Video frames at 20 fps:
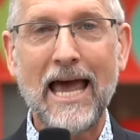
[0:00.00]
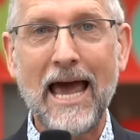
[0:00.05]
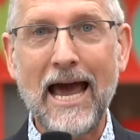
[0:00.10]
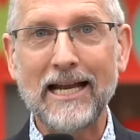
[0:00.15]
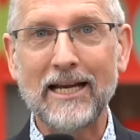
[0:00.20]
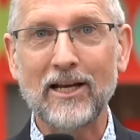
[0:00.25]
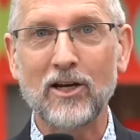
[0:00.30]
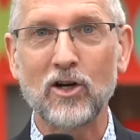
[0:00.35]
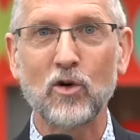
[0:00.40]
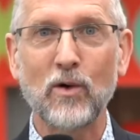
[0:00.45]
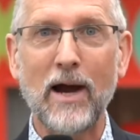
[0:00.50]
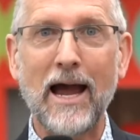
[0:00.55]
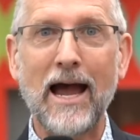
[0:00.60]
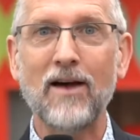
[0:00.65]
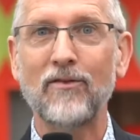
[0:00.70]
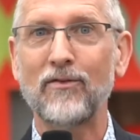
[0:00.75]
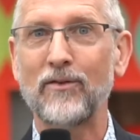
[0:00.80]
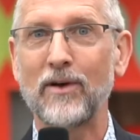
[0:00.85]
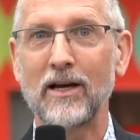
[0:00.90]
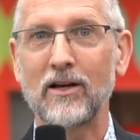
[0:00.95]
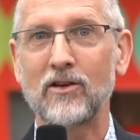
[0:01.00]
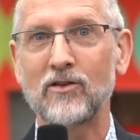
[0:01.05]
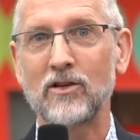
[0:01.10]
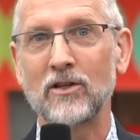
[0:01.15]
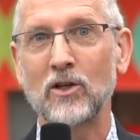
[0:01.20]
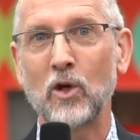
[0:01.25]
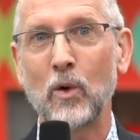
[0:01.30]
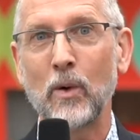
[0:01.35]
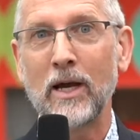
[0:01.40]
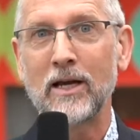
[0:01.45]
adding graphics,
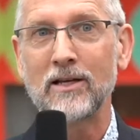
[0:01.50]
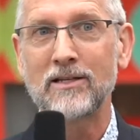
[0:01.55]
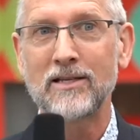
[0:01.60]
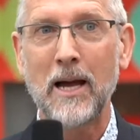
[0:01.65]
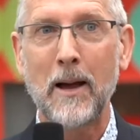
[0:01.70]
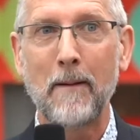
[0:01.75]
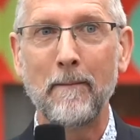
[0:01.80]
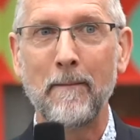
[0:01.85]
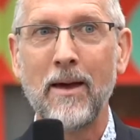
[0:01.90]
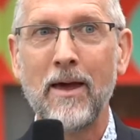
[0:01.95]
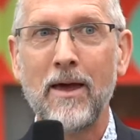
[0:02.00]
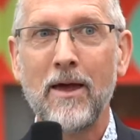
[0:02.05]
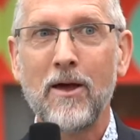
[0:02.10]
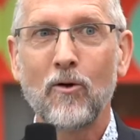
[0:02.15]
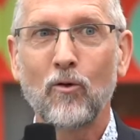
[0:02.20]
and doing some